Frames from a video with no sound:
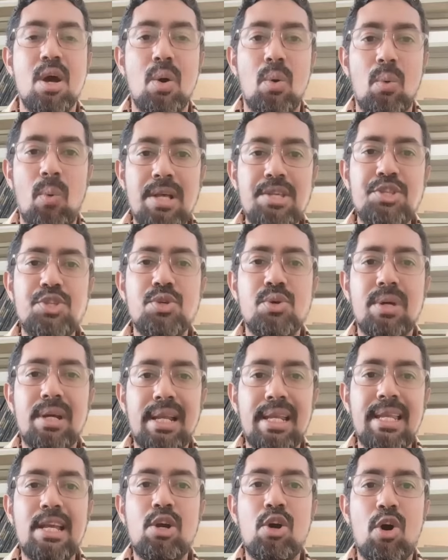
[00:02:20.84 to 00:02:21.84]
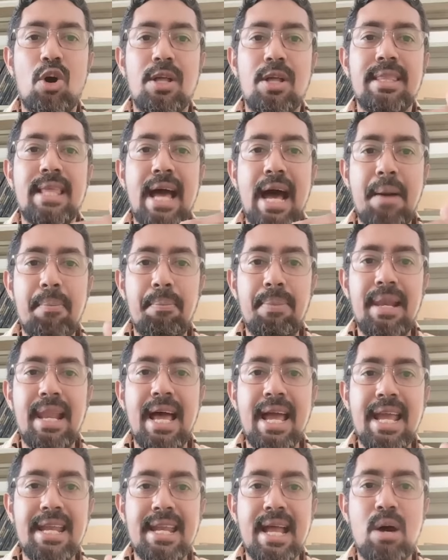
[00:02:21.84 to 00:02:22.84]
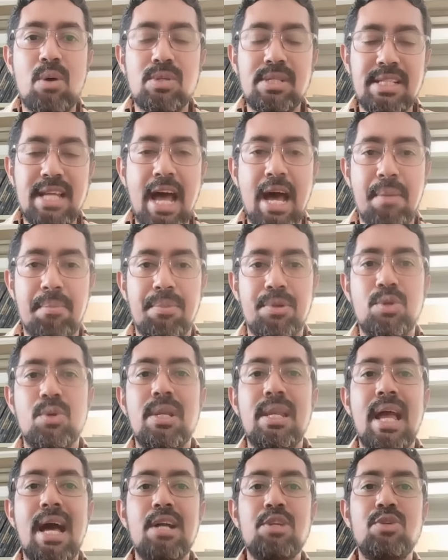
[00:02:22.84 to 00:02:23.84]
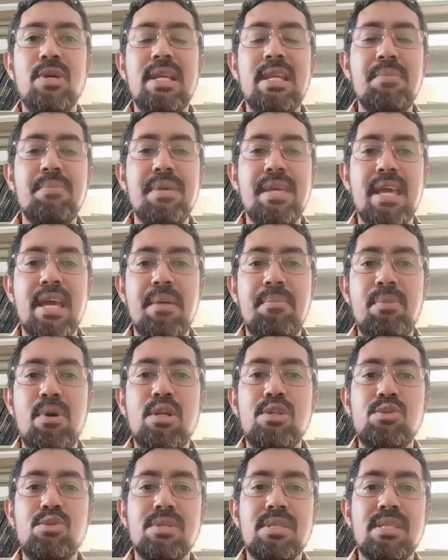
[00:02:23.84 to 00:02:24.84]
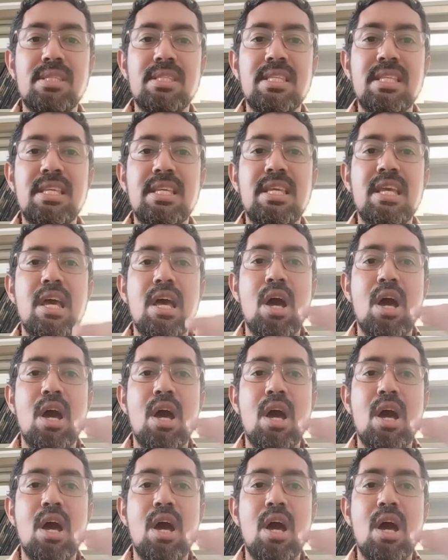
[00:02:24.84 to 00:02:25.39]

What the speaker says: Once you click on the Apply Now tab, you will actually be able to see